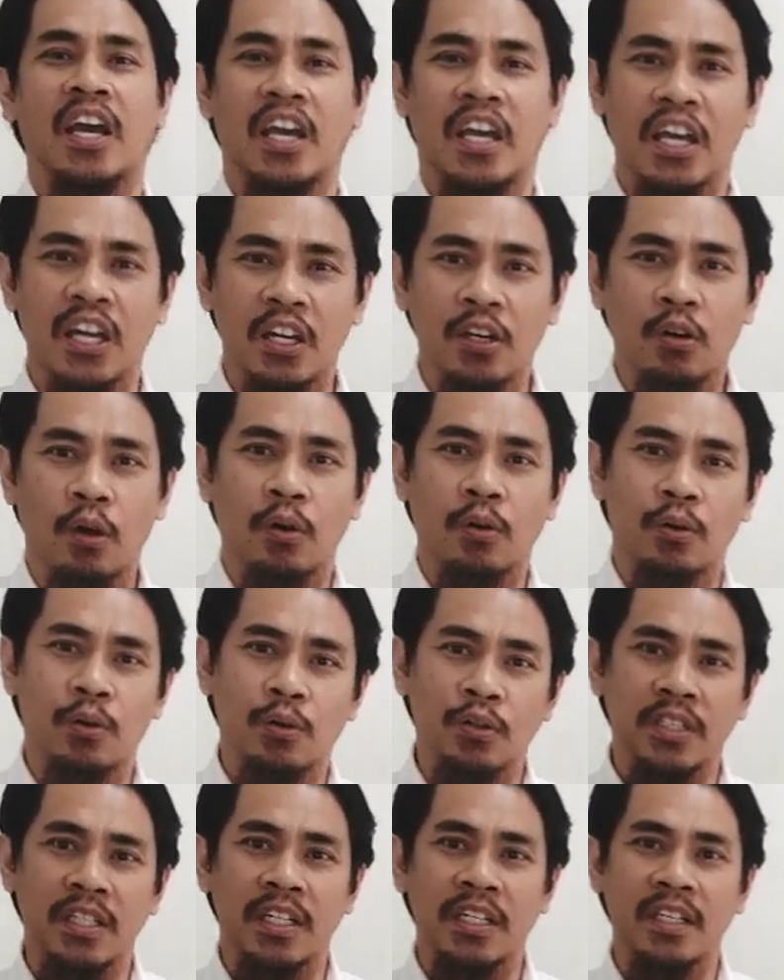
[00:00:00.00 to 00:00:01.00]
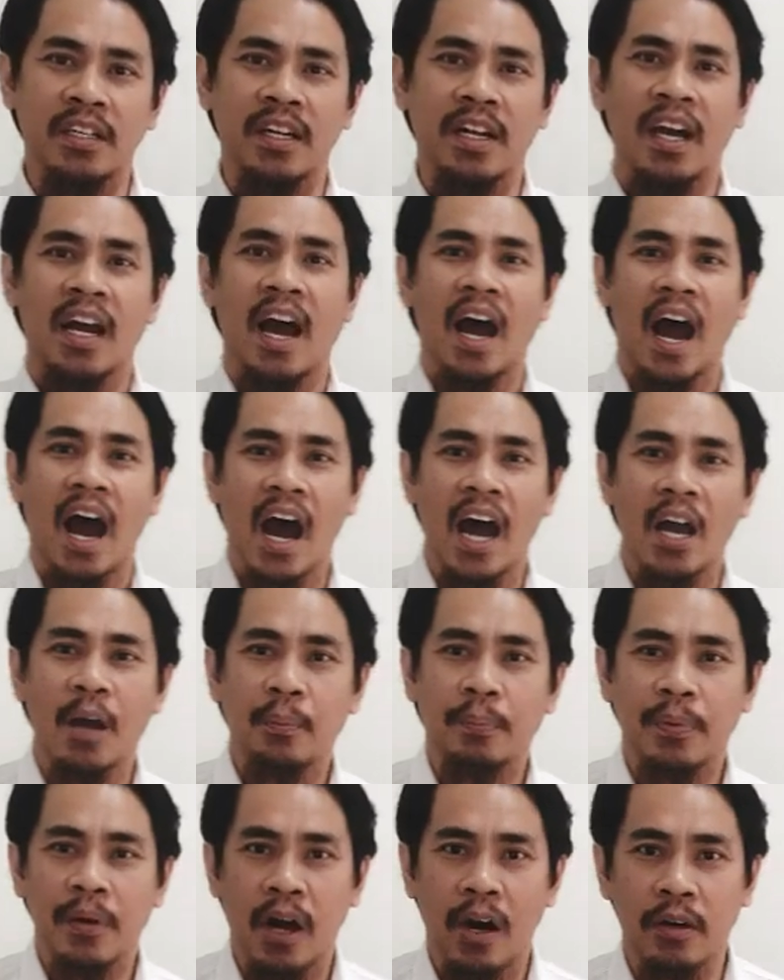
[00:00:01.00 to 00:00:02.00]
In conclusion, I
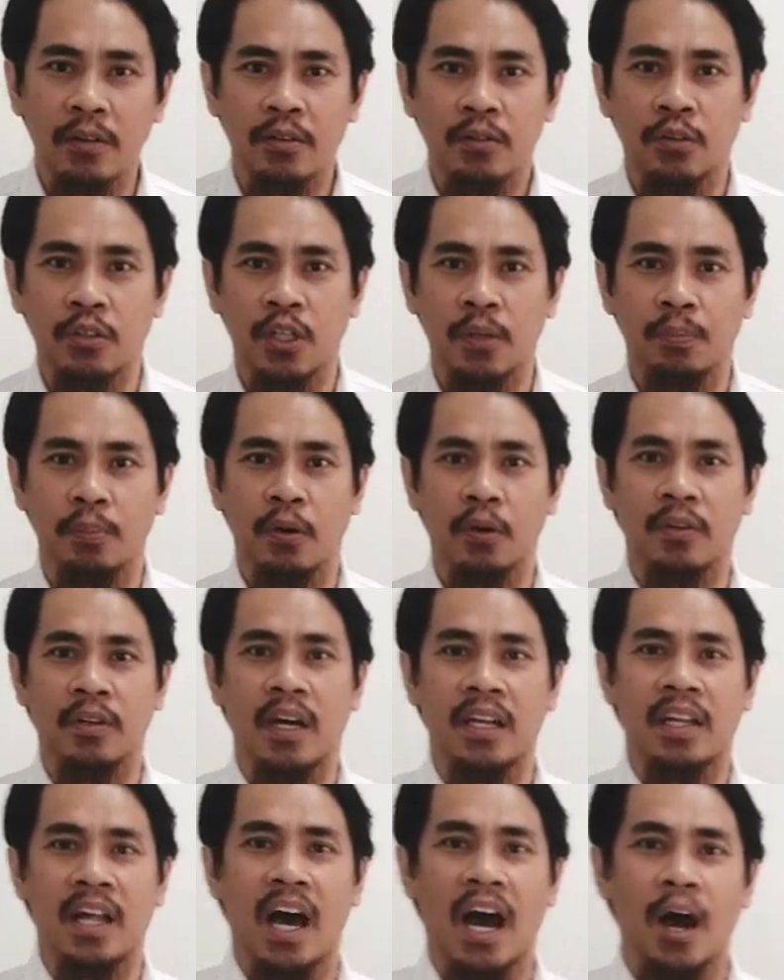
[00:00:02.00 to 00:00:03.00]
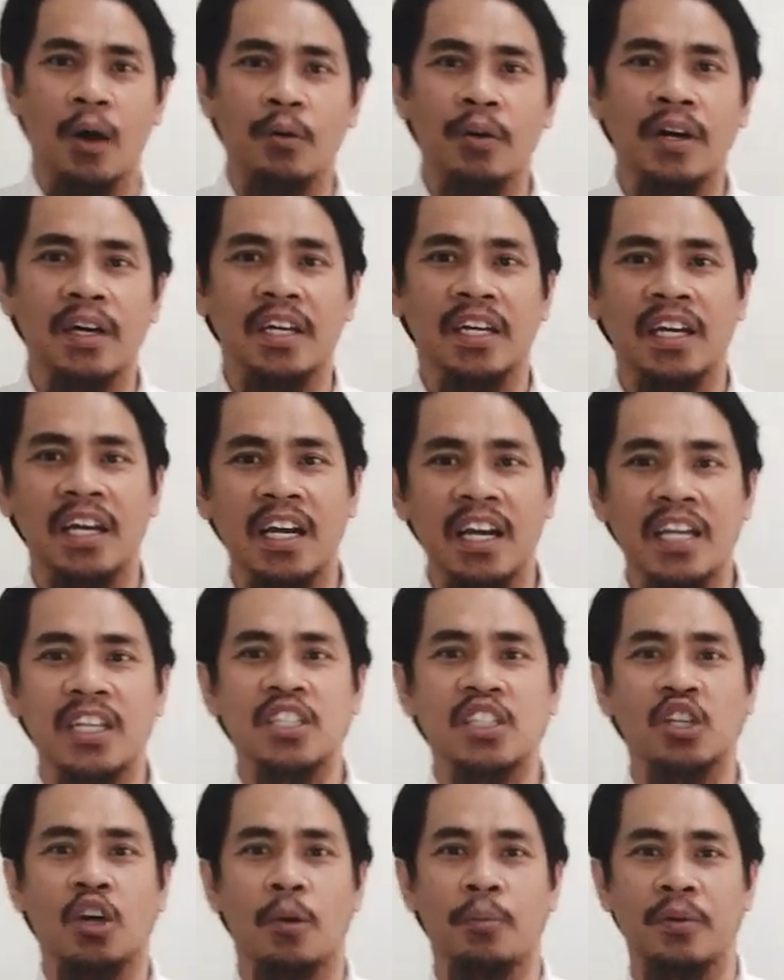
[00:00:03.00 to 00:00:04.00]
am proud to report that our
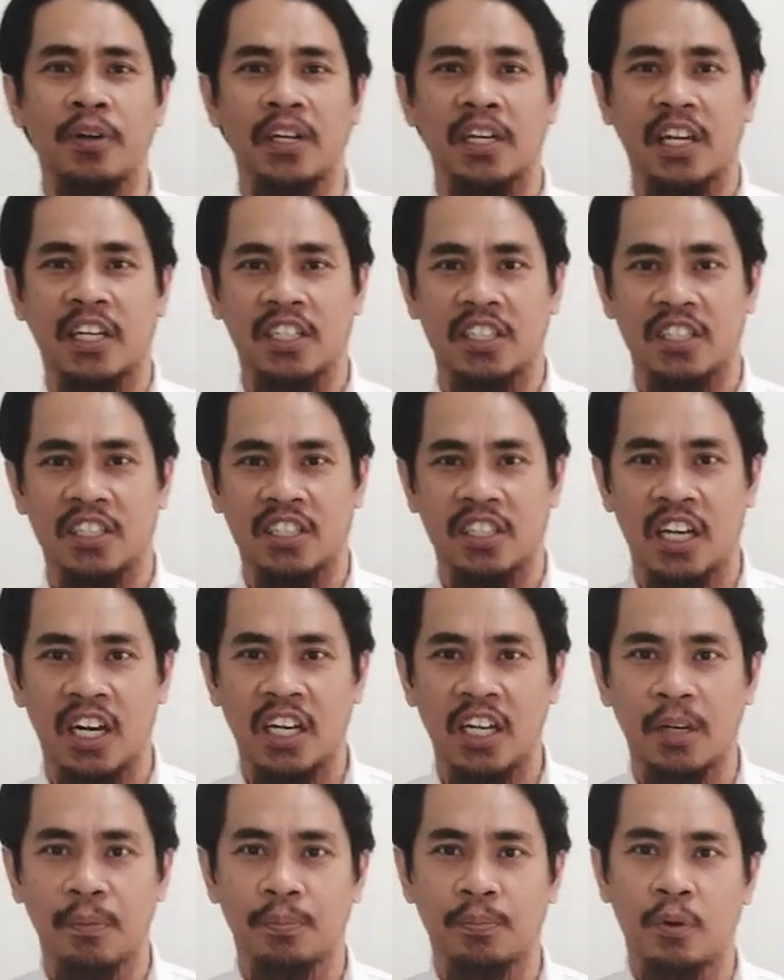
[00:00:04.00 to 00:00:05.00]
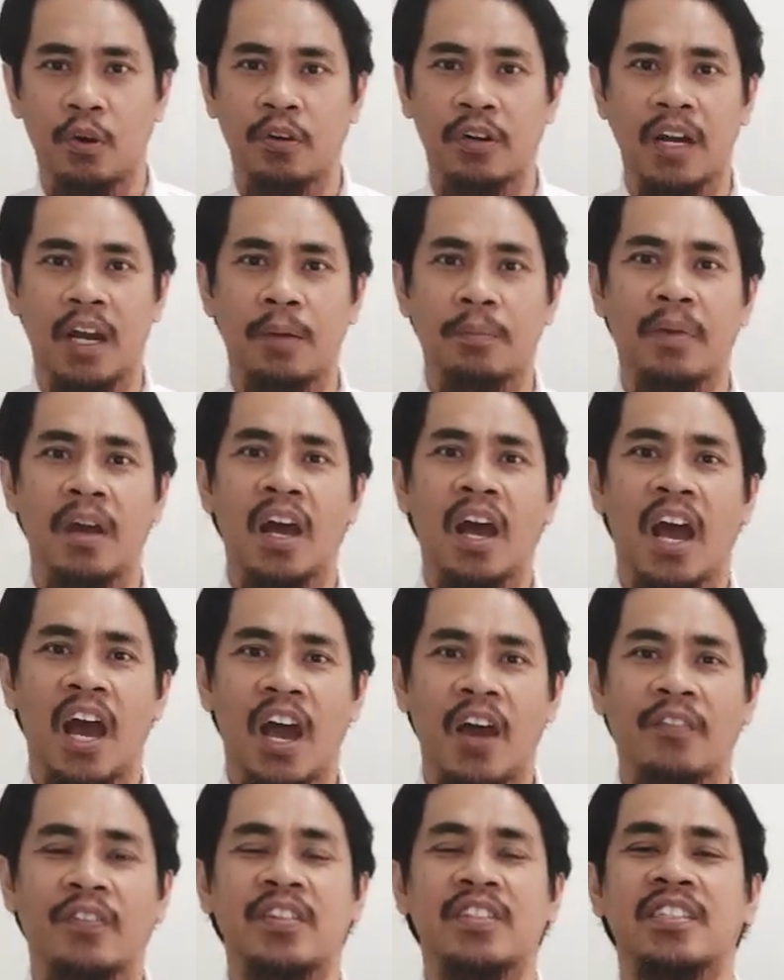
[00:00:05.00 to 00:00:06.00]
English communication training program
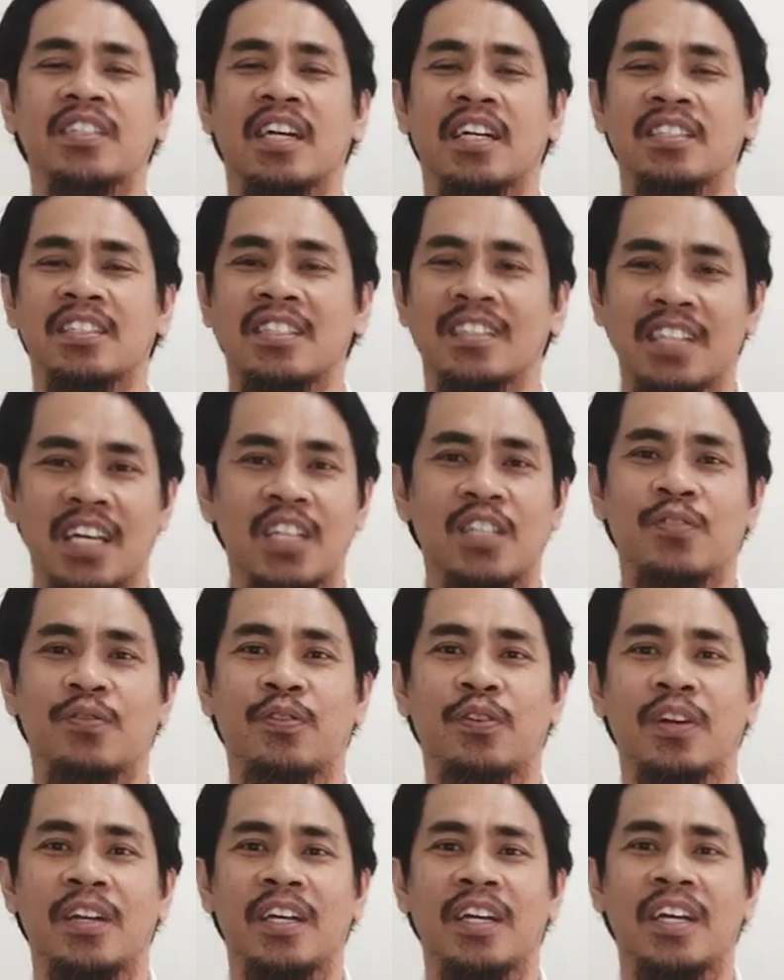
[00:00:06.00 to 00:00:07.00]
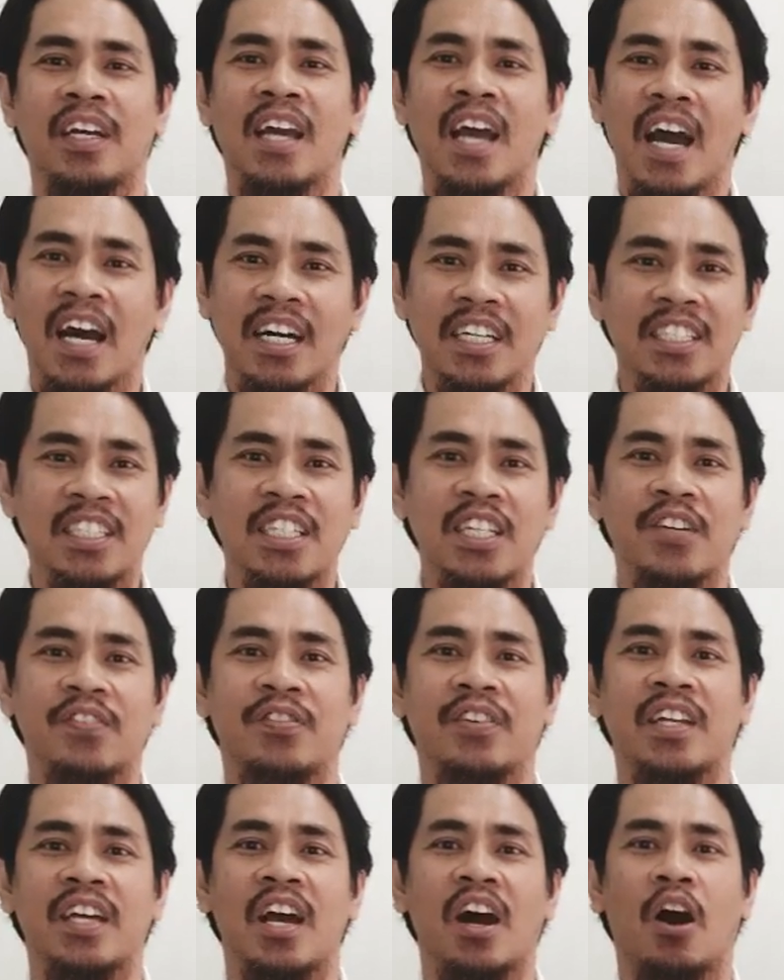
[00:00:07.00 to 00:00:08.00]
have successfully
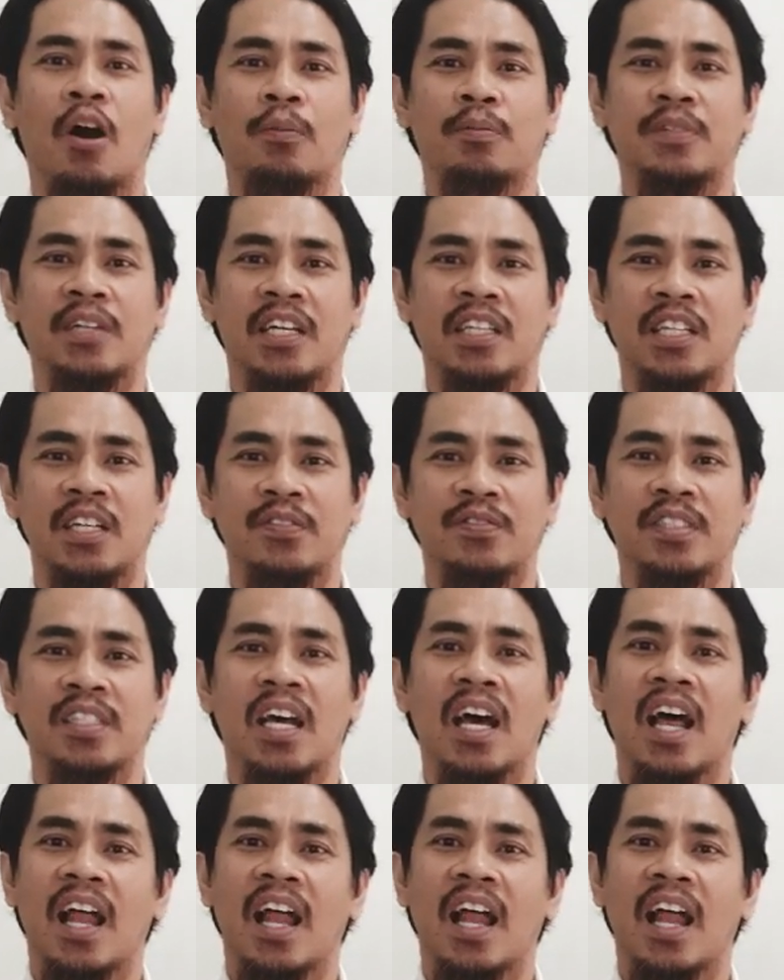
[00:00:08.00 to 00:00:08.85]
achieved their objectives,